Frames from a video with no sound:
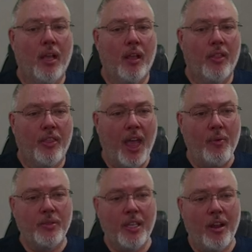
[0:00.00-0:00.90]
That
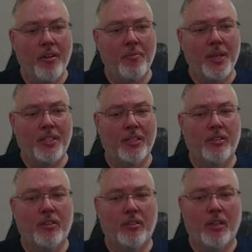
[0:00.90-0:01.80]
was the error message.
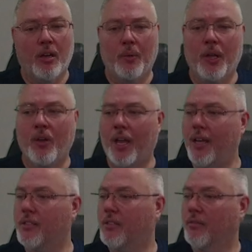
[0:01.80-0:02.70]
Here we go, guys.